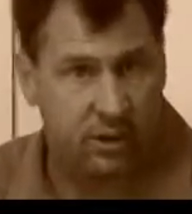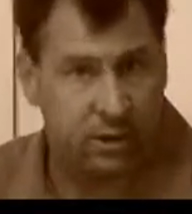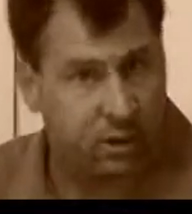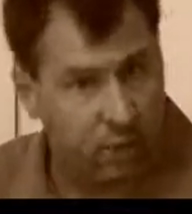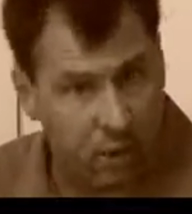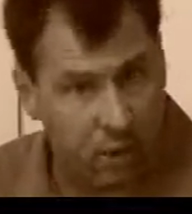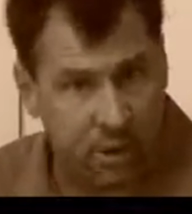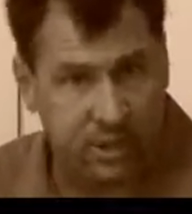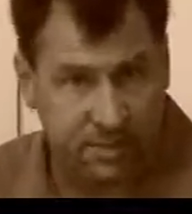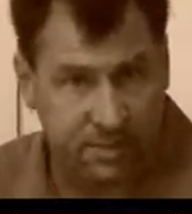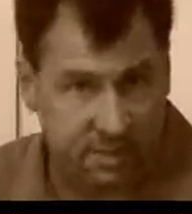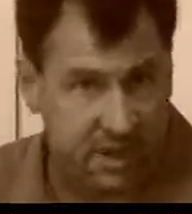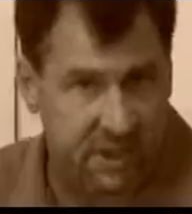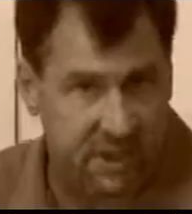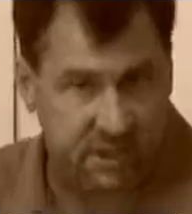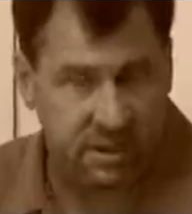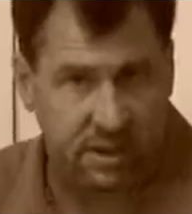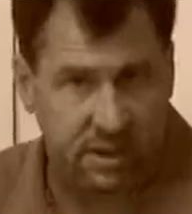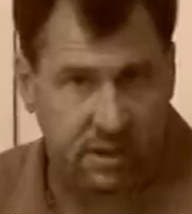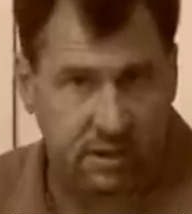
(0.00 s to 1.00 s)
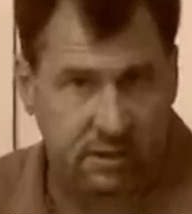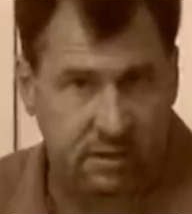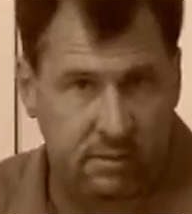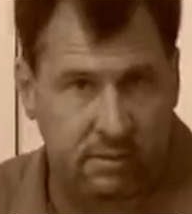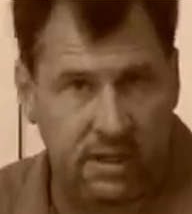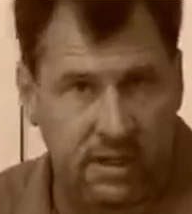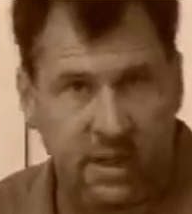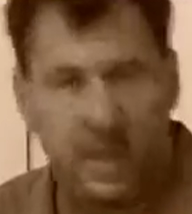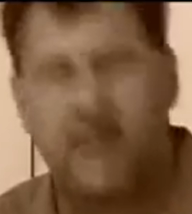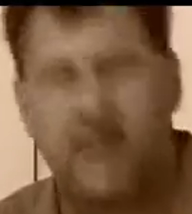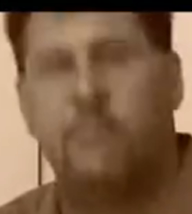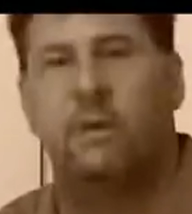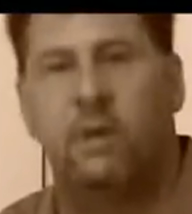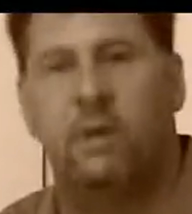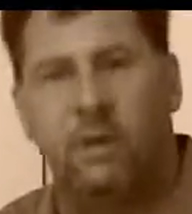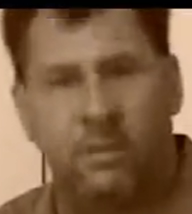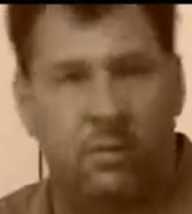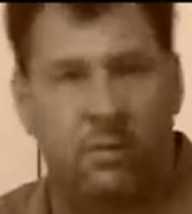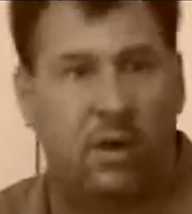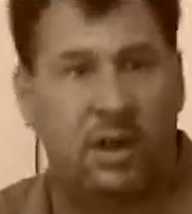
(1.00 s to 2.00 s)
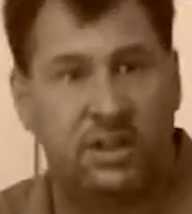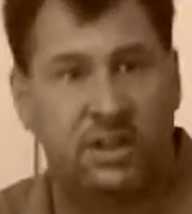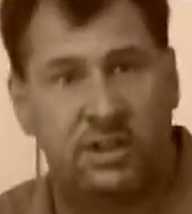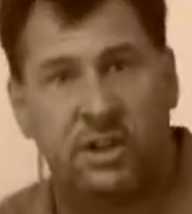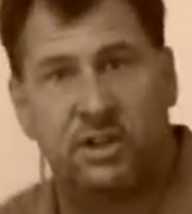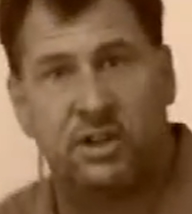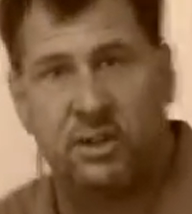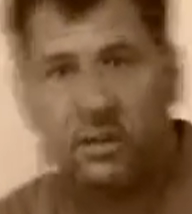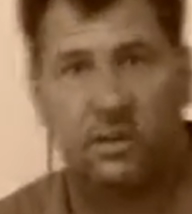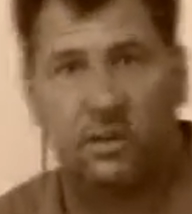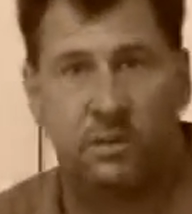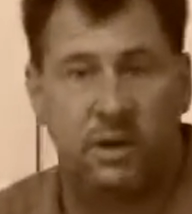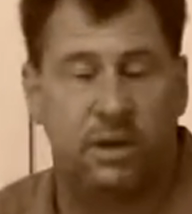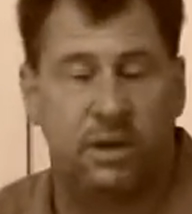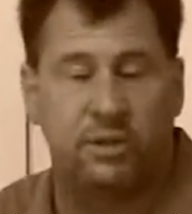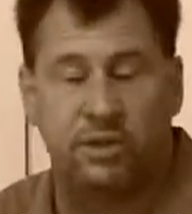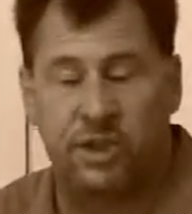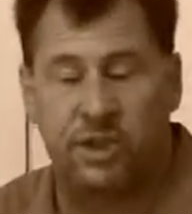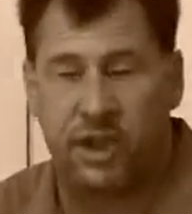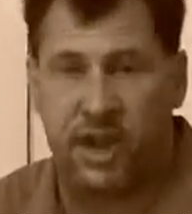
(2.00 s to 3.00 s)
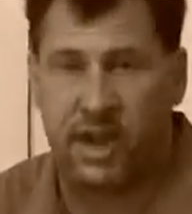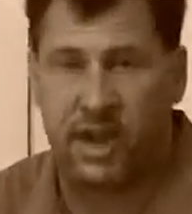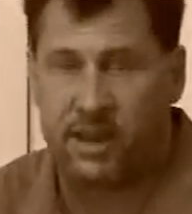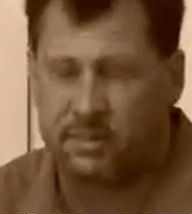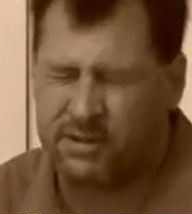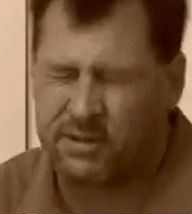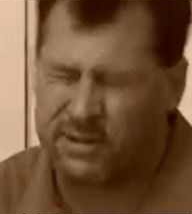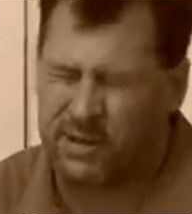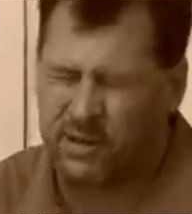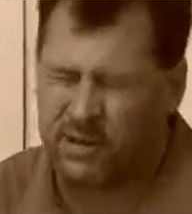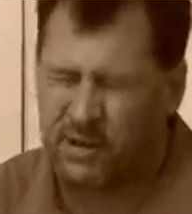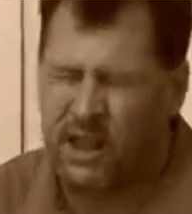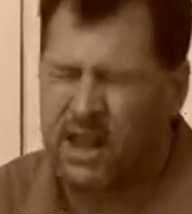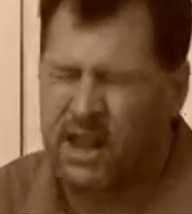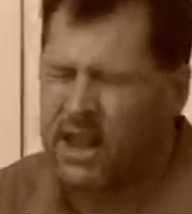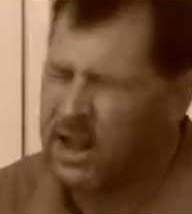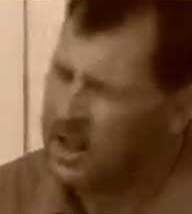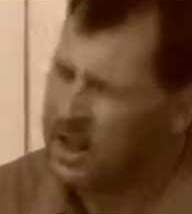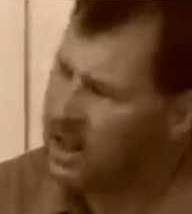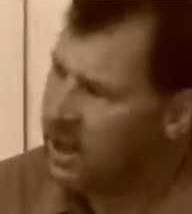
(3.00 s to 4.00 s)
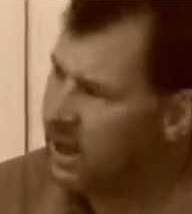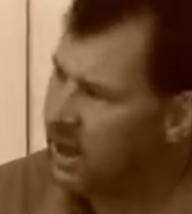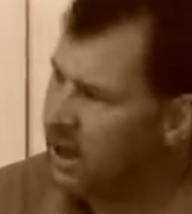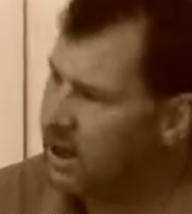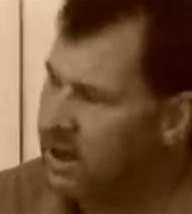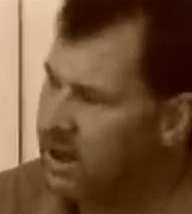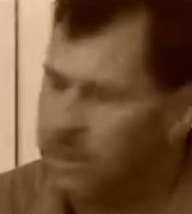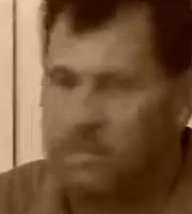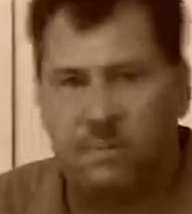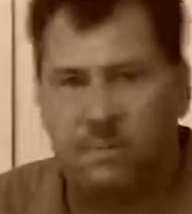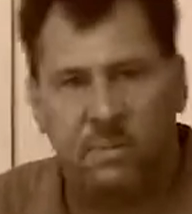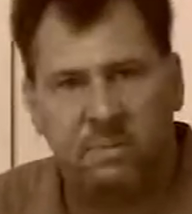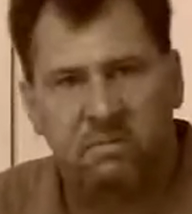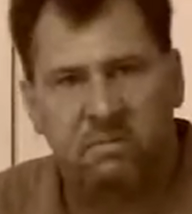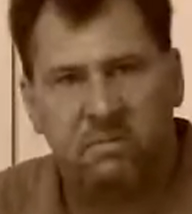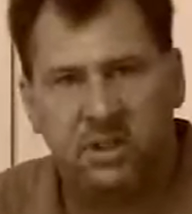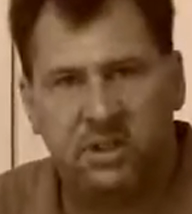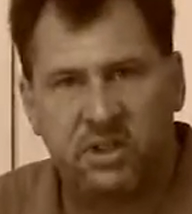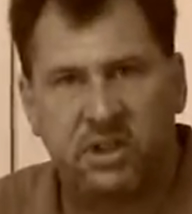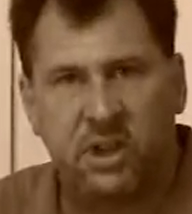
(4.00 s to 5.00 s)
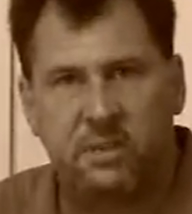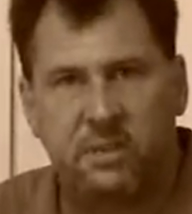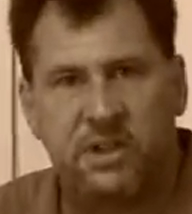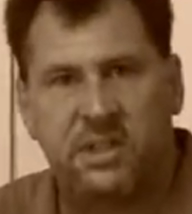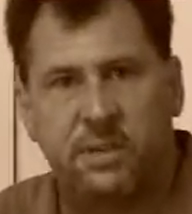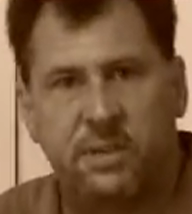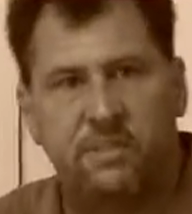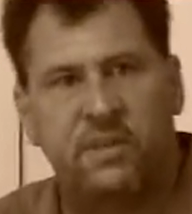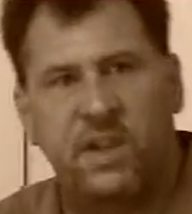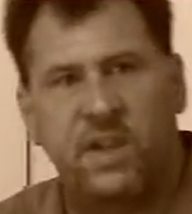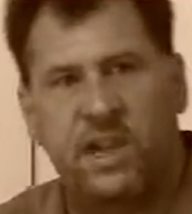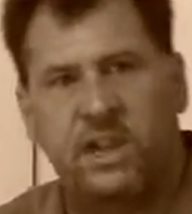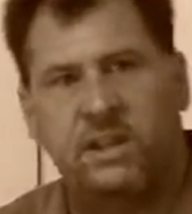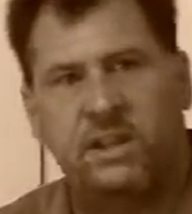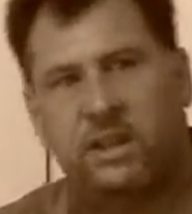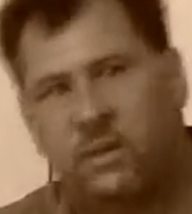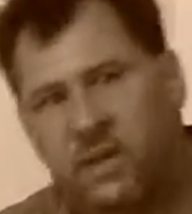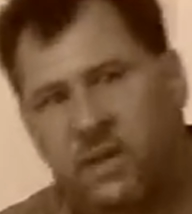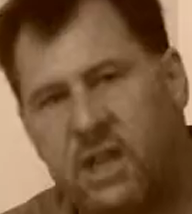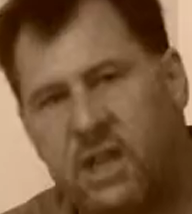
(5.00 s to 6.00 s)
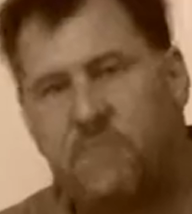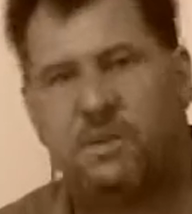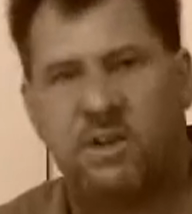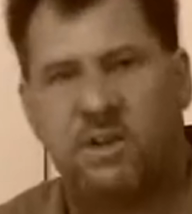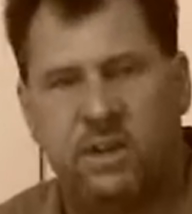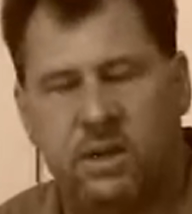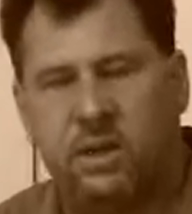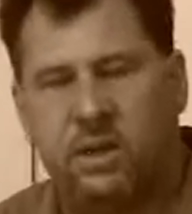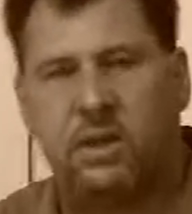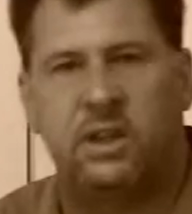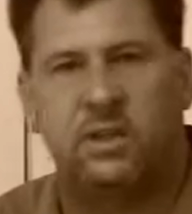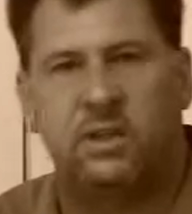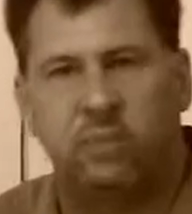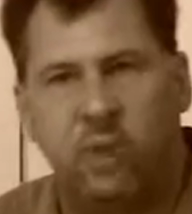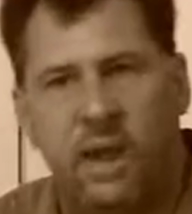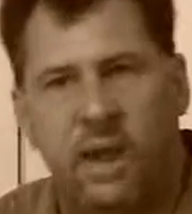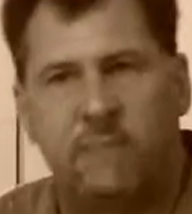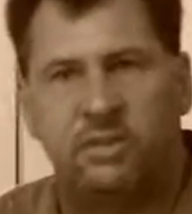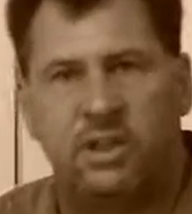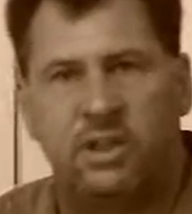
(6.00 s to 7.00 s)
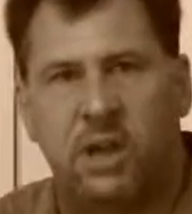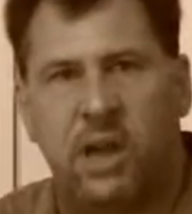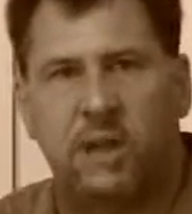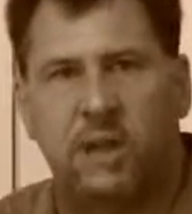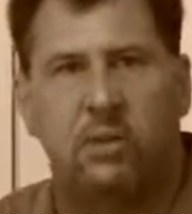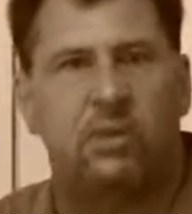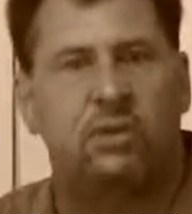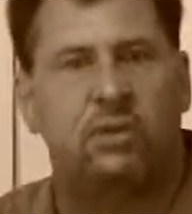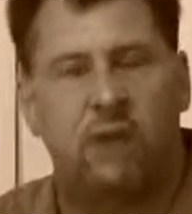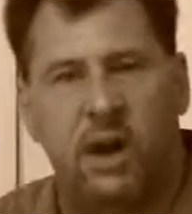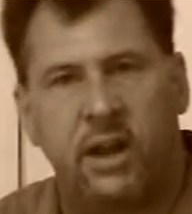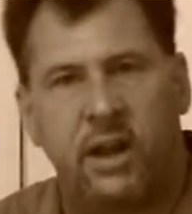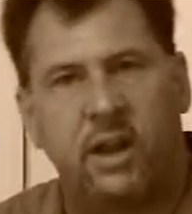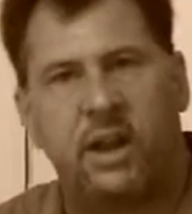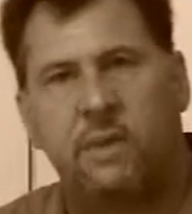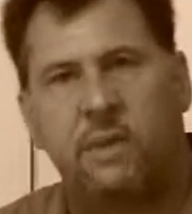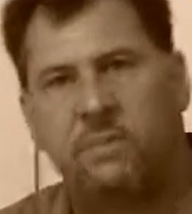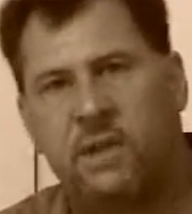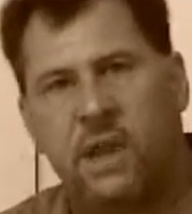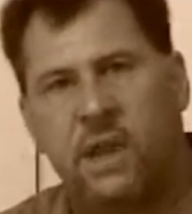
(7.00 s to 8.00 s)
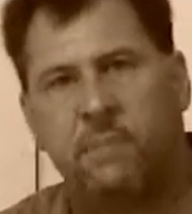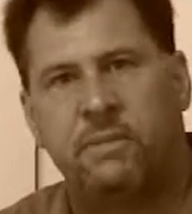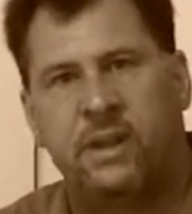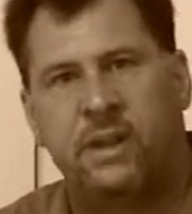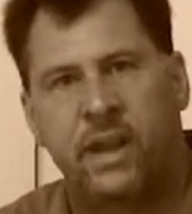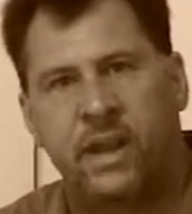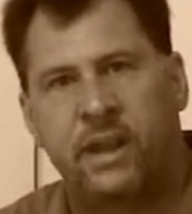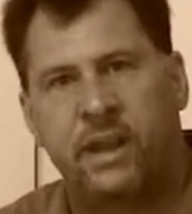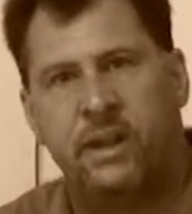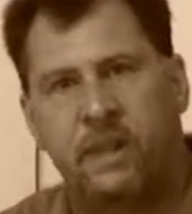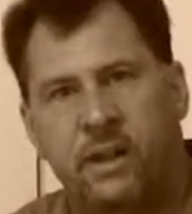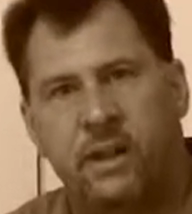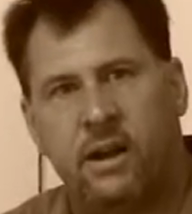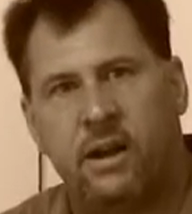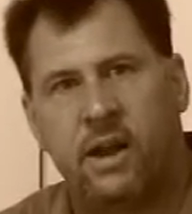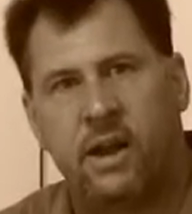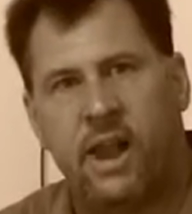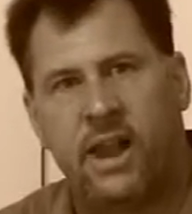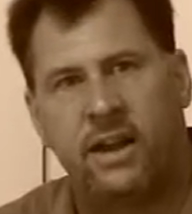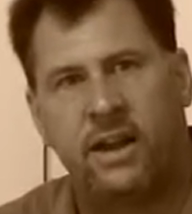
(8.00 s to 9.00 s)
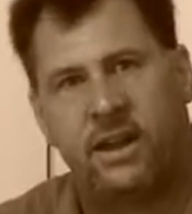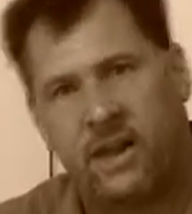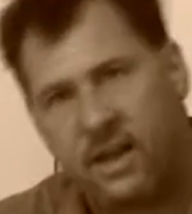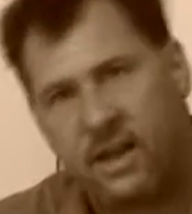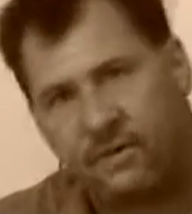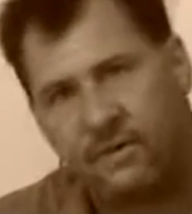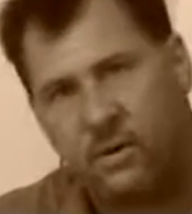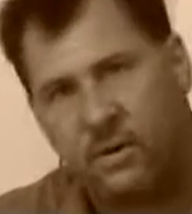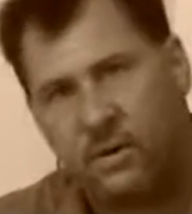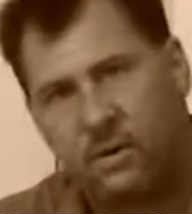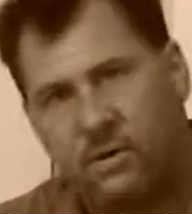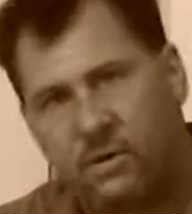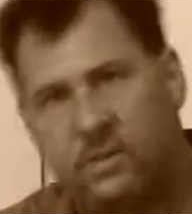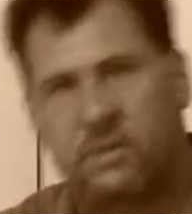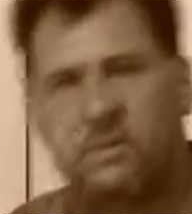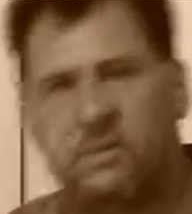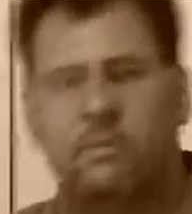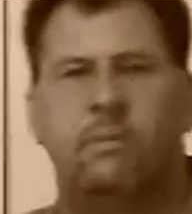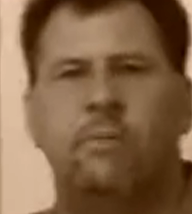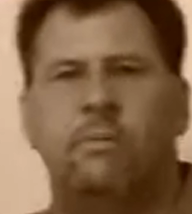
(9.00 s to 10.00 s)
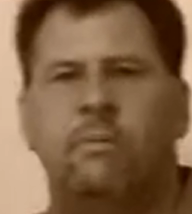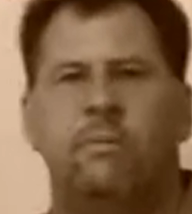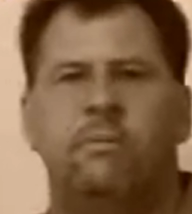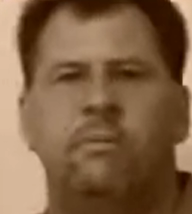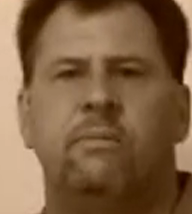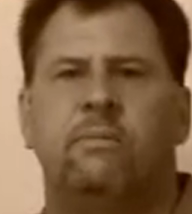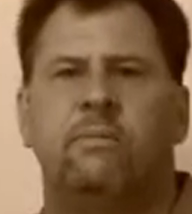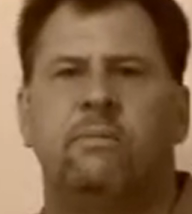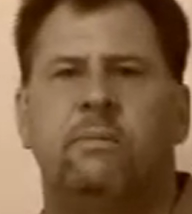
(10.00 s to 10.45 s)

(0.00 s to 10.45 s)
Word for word: Troy's Pizza, my neighbor, wants to do a real jam. So um, there's going to be some things, so keep in tune to this website, and we'll try to keep you updated. All right, good night, folks. Of course,